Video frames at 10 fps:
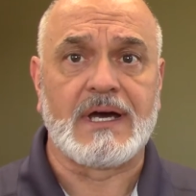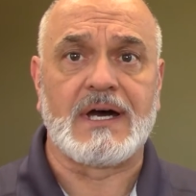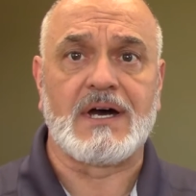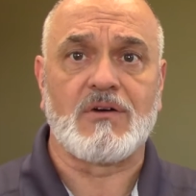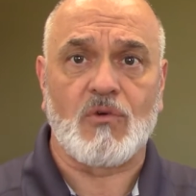
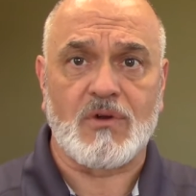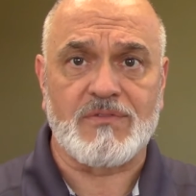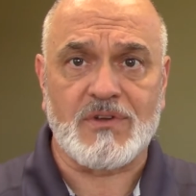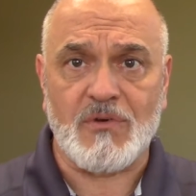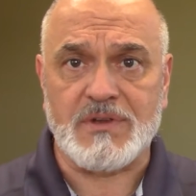Uh, or
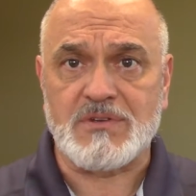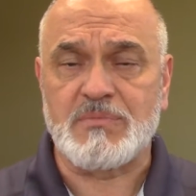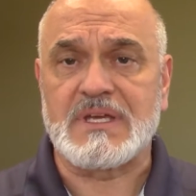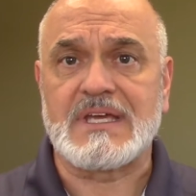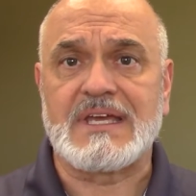if you're going to
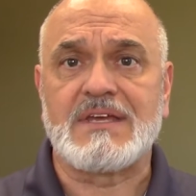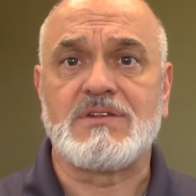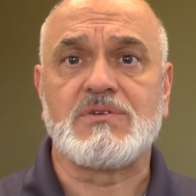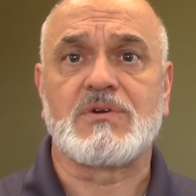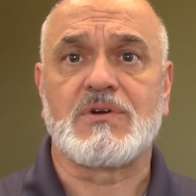be
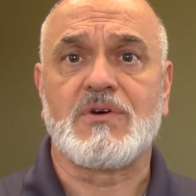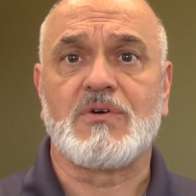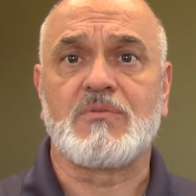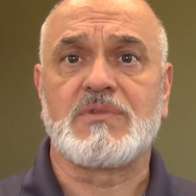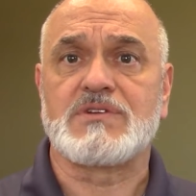in your
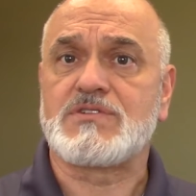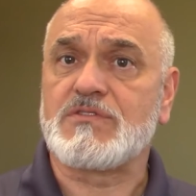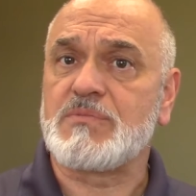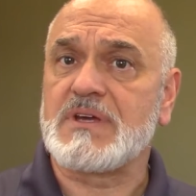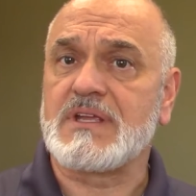home that
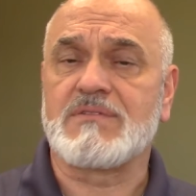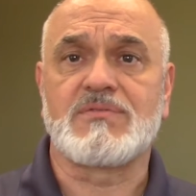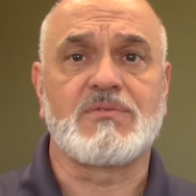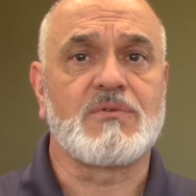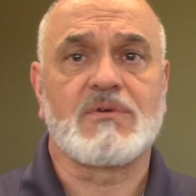you've been in
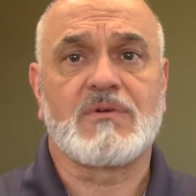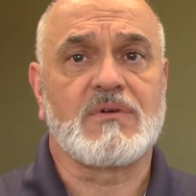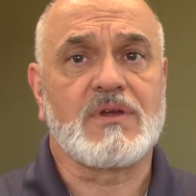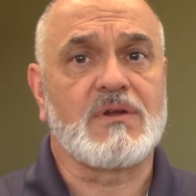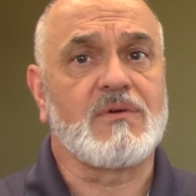
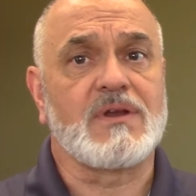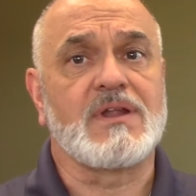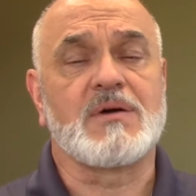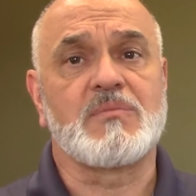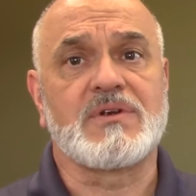for you know a
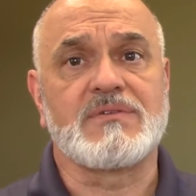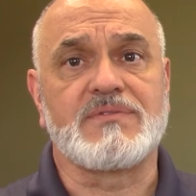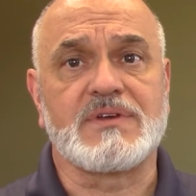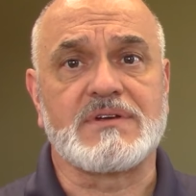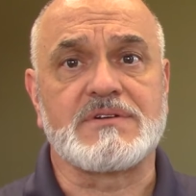number
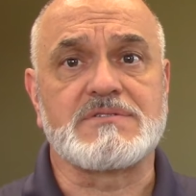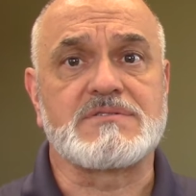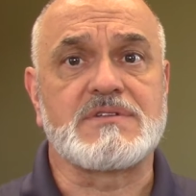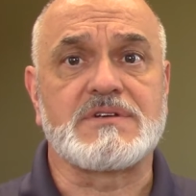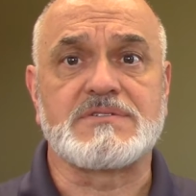of
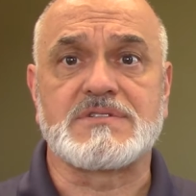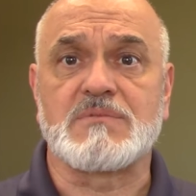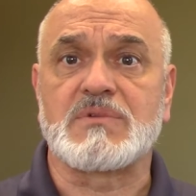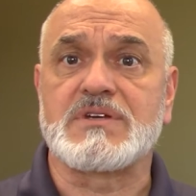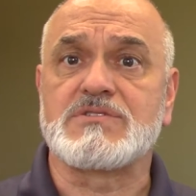years, there's
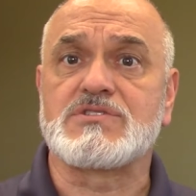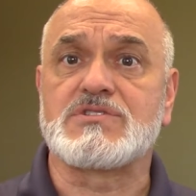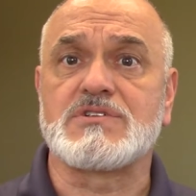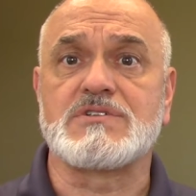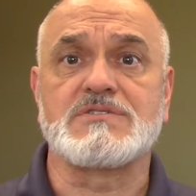some
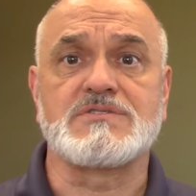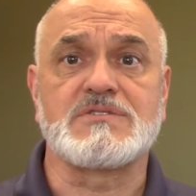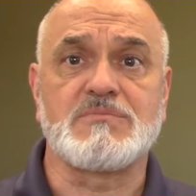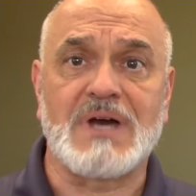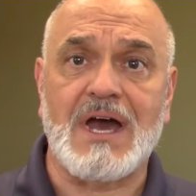concerns
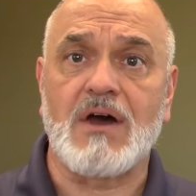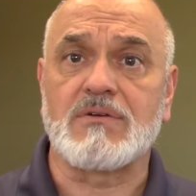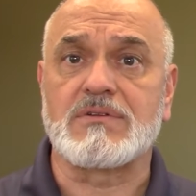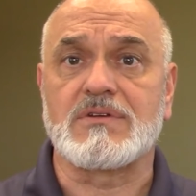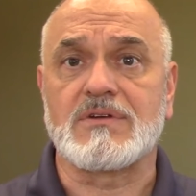
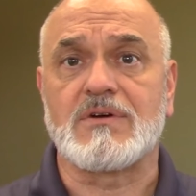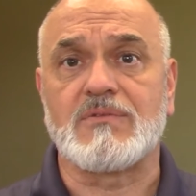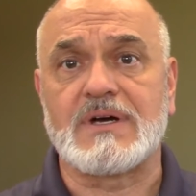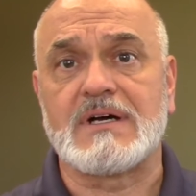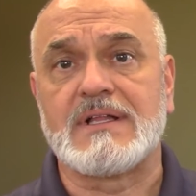about you know
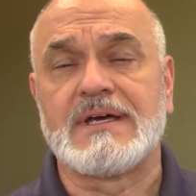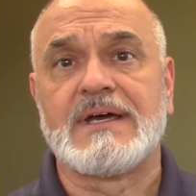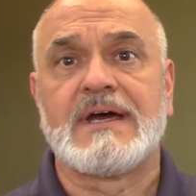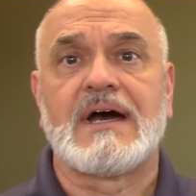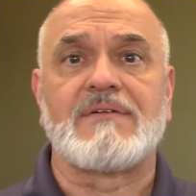well,
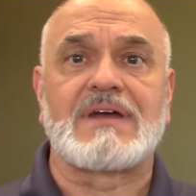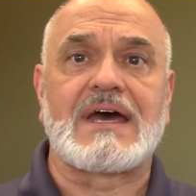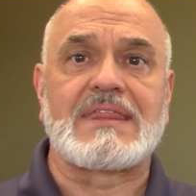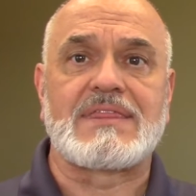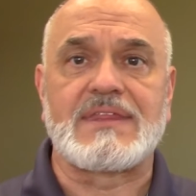I've
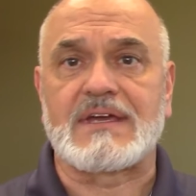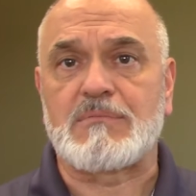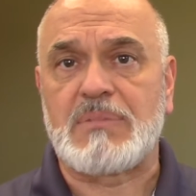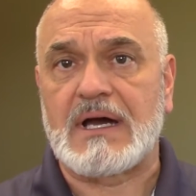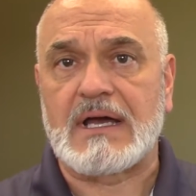got
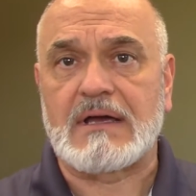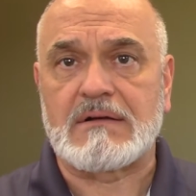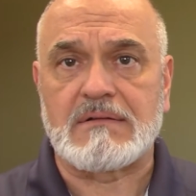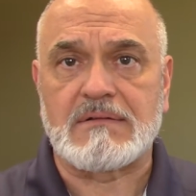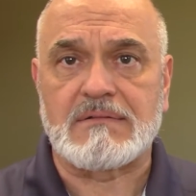thick
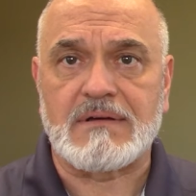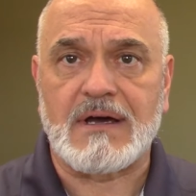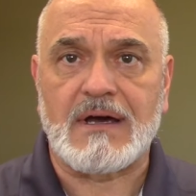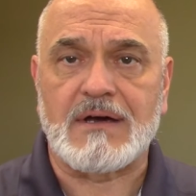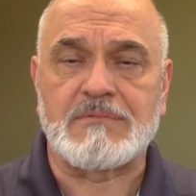pile
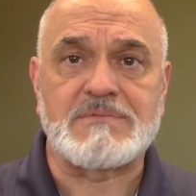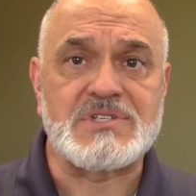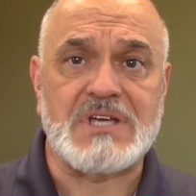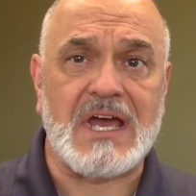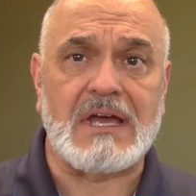um,
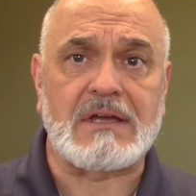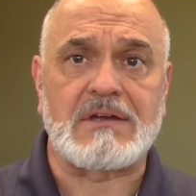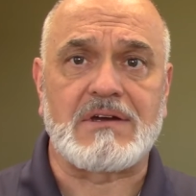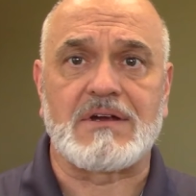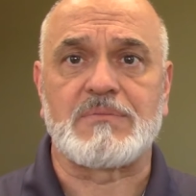shag
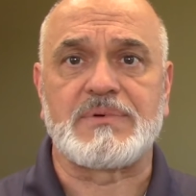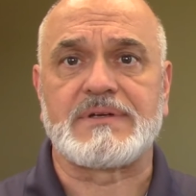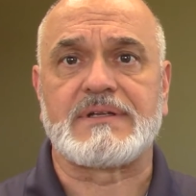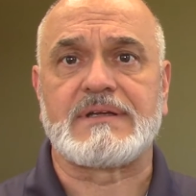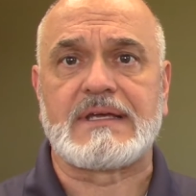
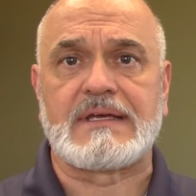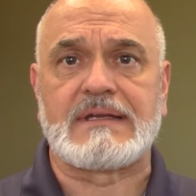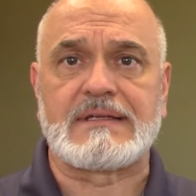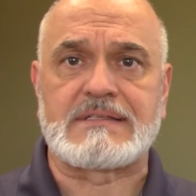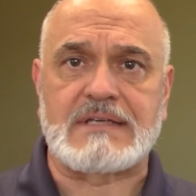carpet
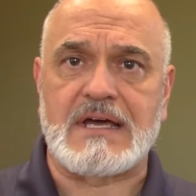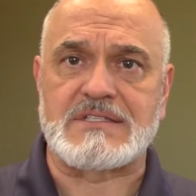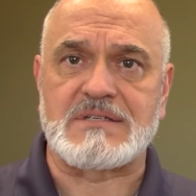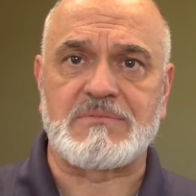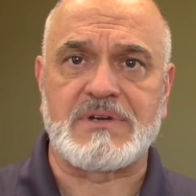and it's
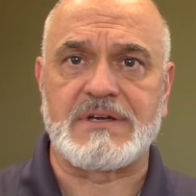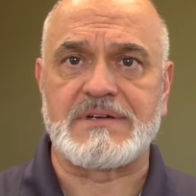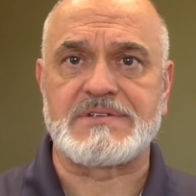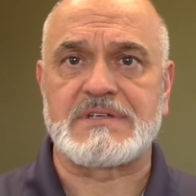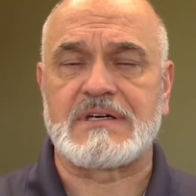got some
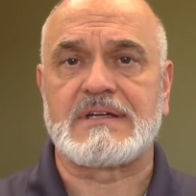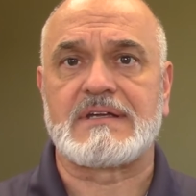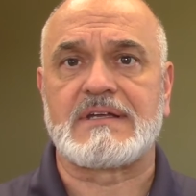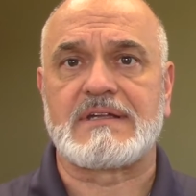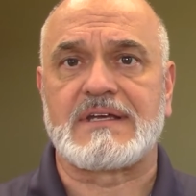runners on
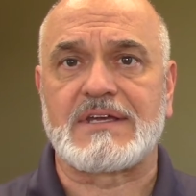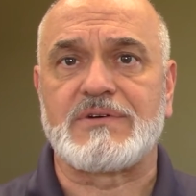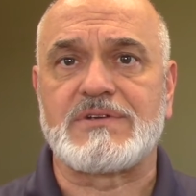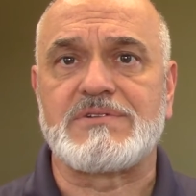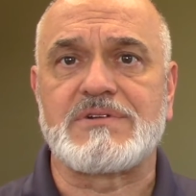it and it
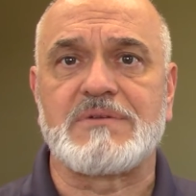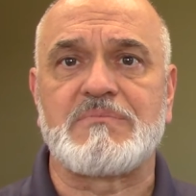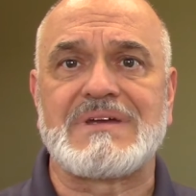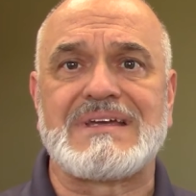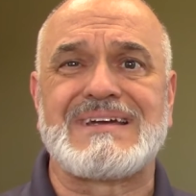could trip
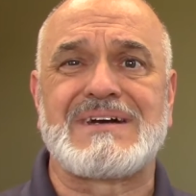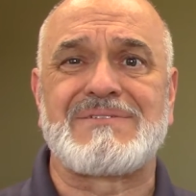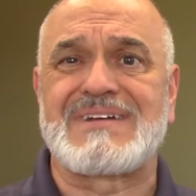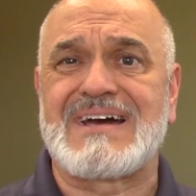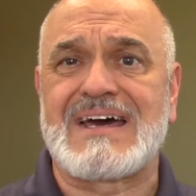me.
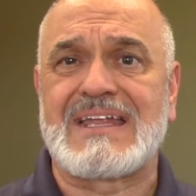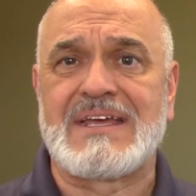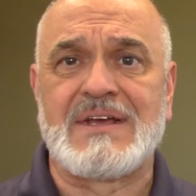I've got